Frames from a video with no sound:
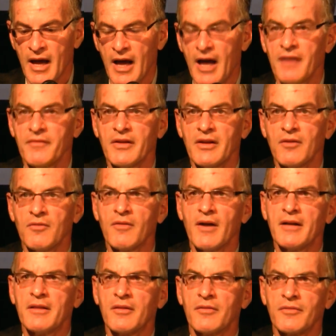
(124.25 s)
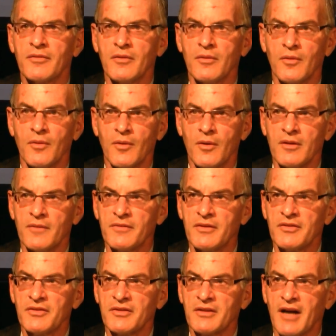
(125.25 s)
having read through all of
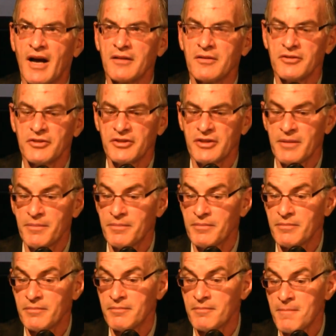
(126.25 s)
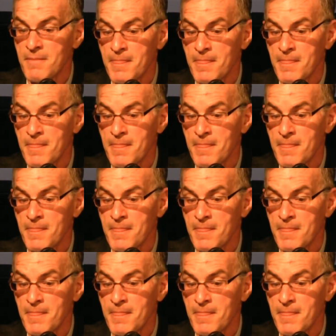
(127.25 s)
the scholarship,